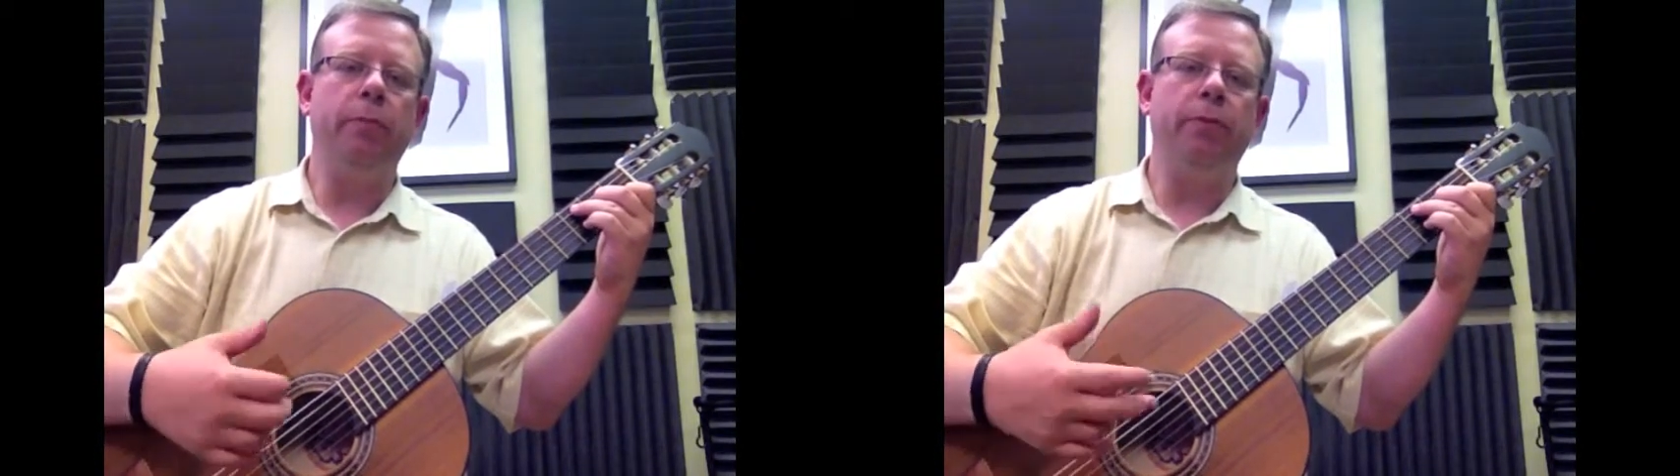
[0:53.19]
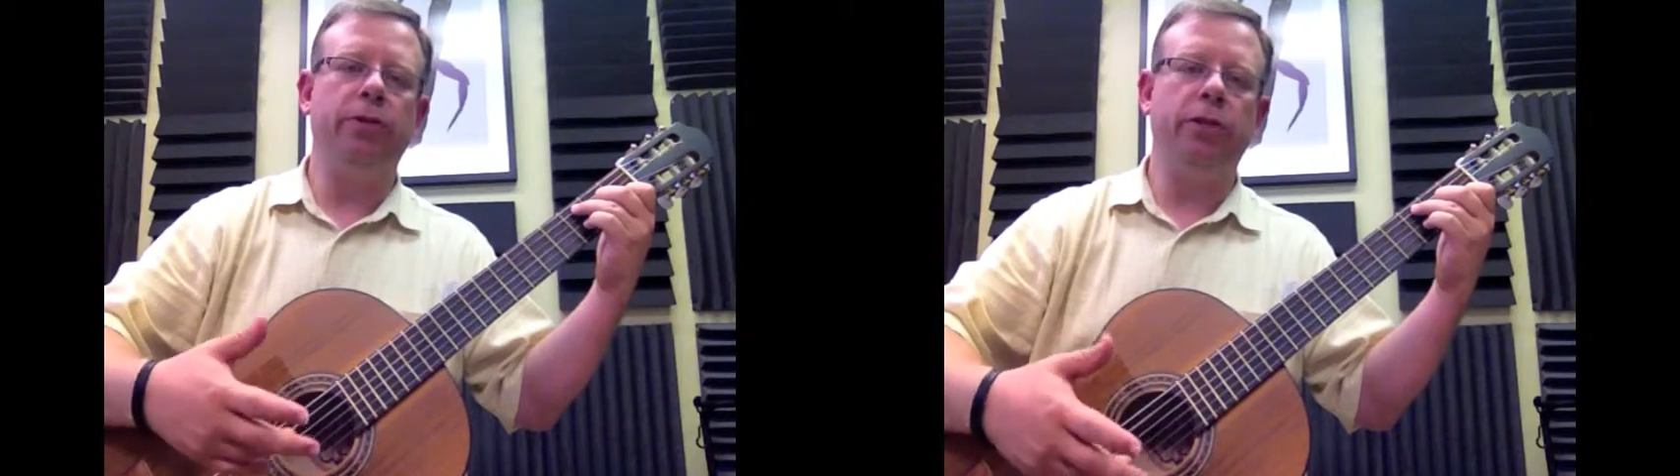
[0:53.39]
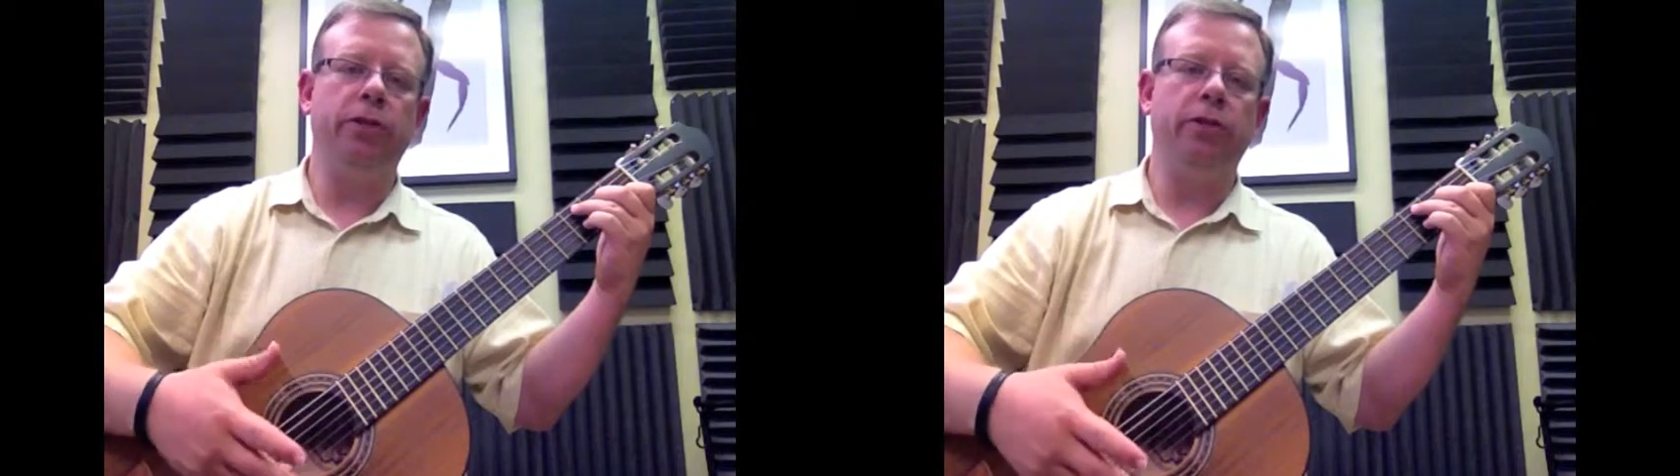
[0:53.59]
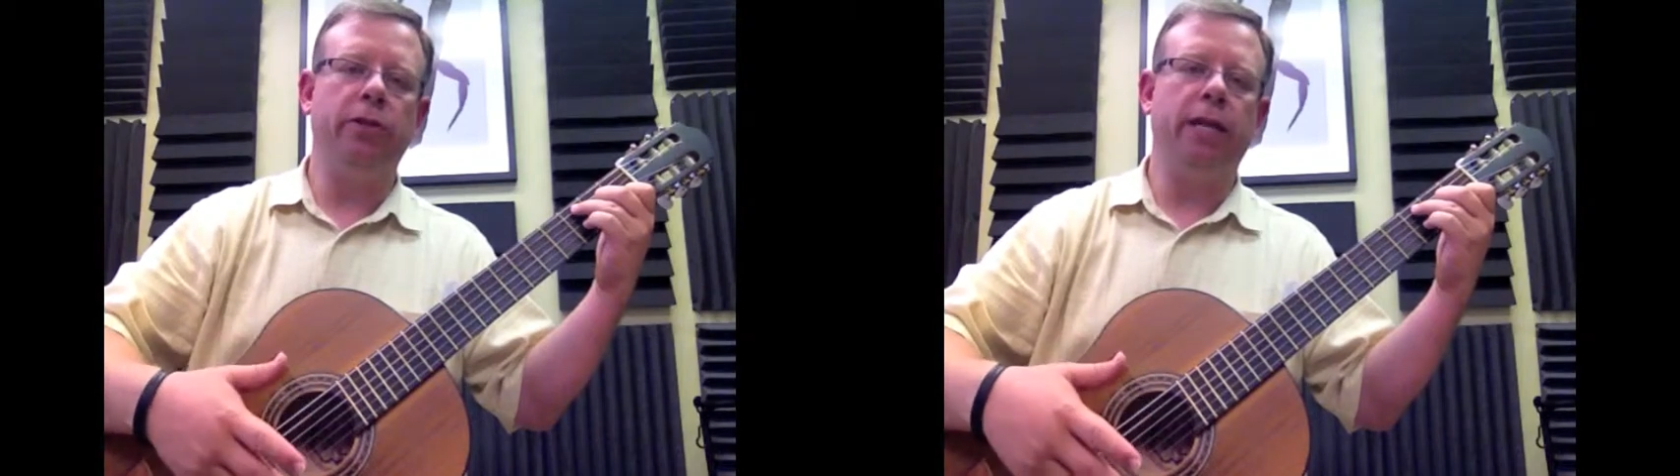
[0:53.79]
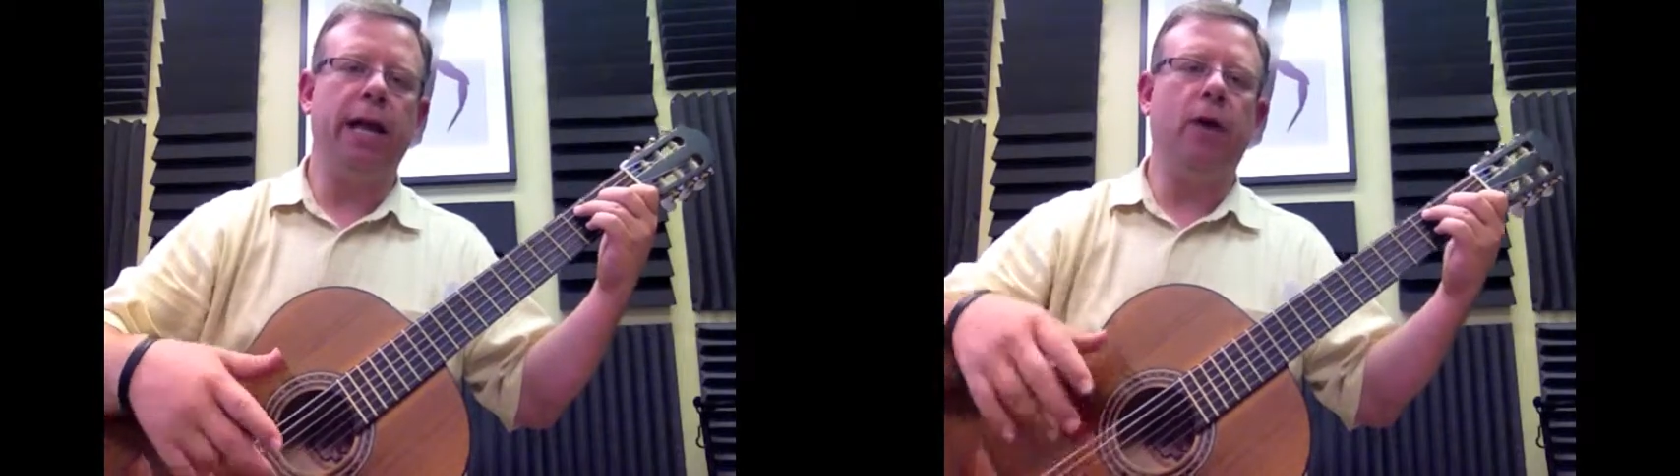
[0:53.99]

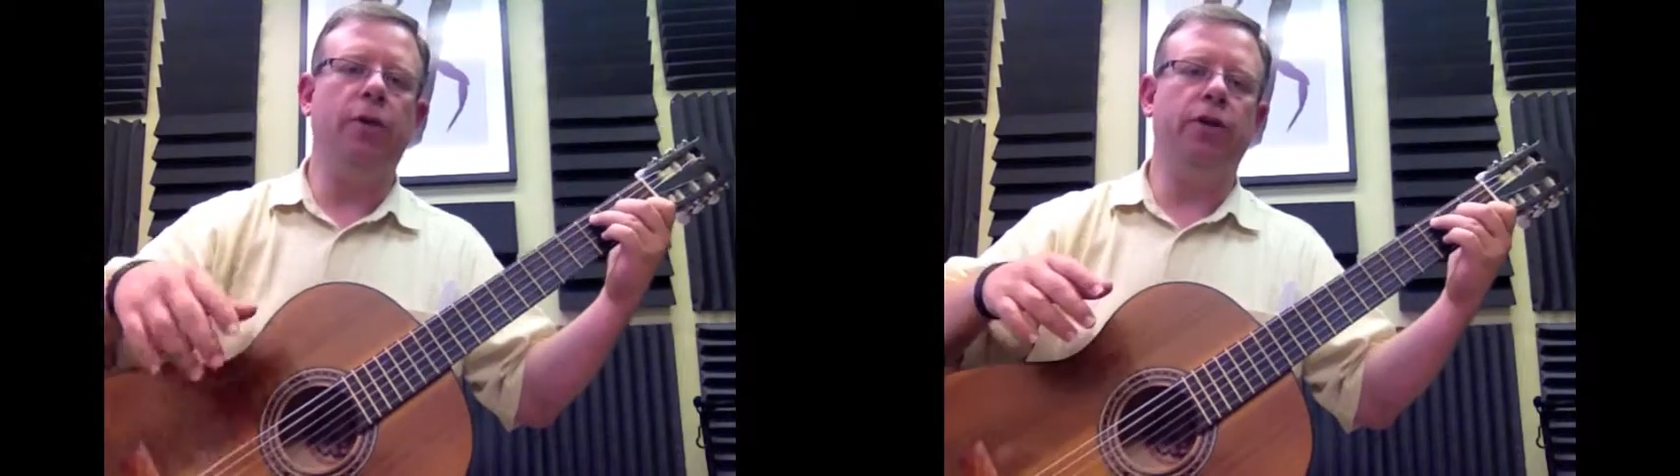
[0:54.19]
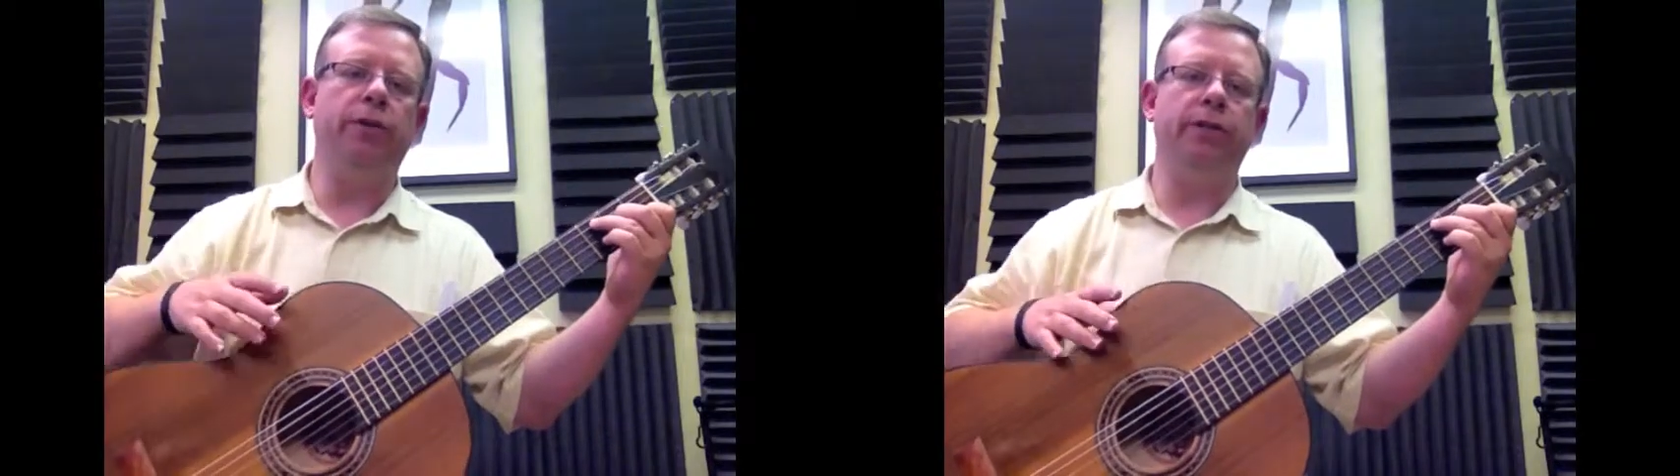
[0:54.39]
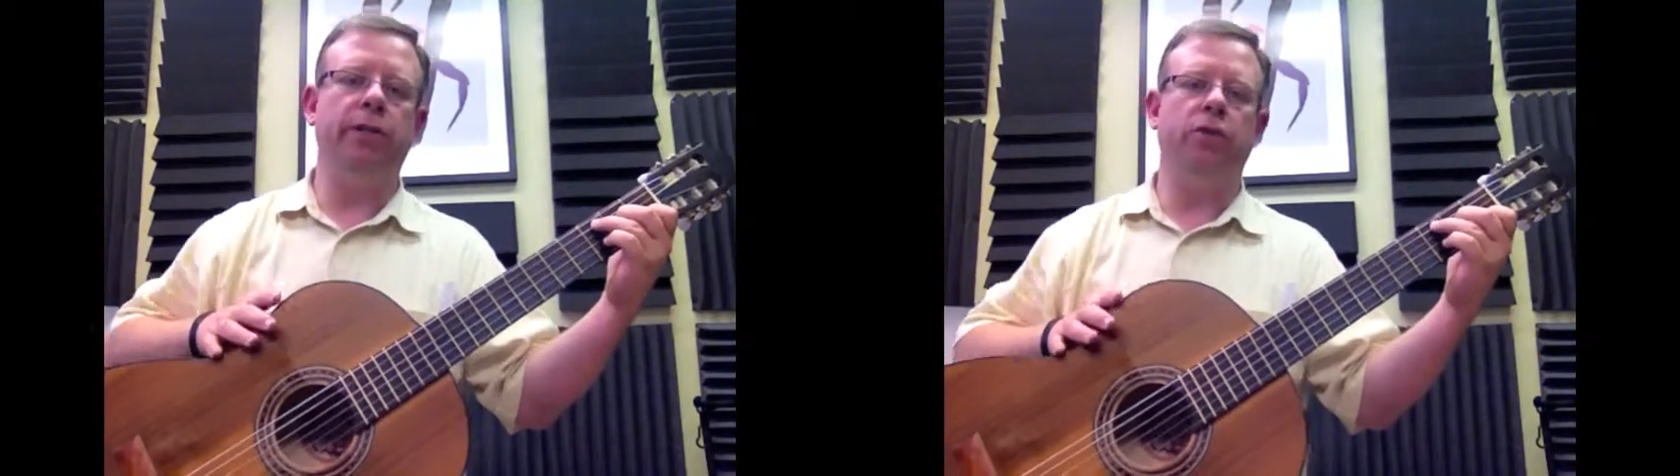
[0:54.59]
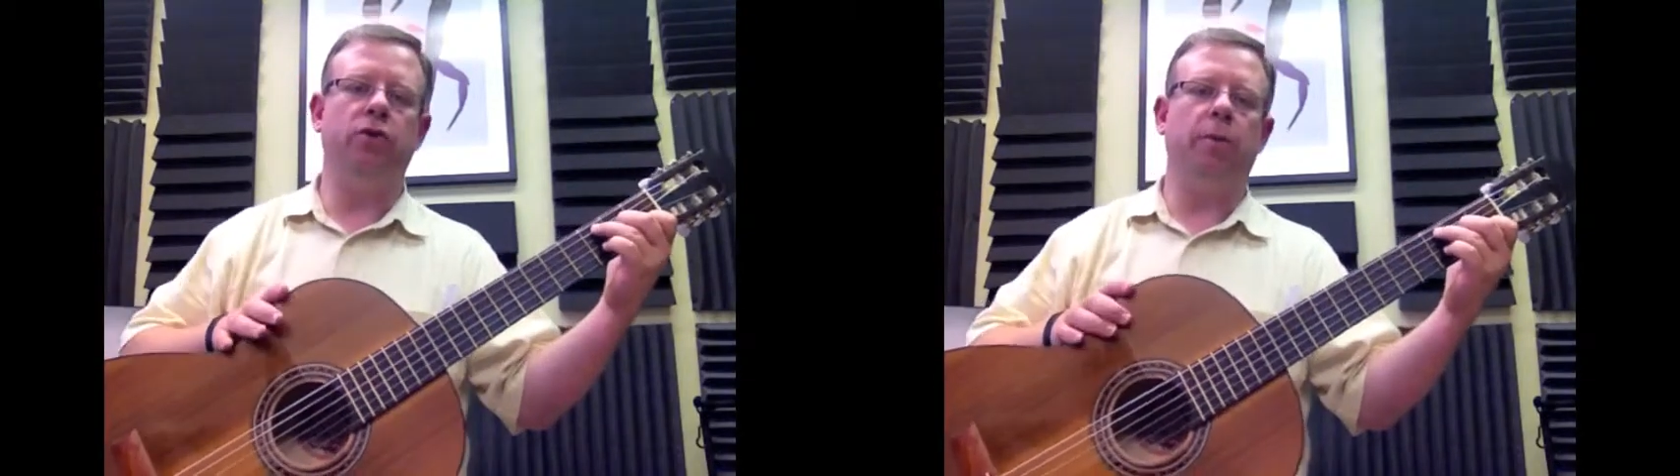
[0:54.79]
positions and how they transition.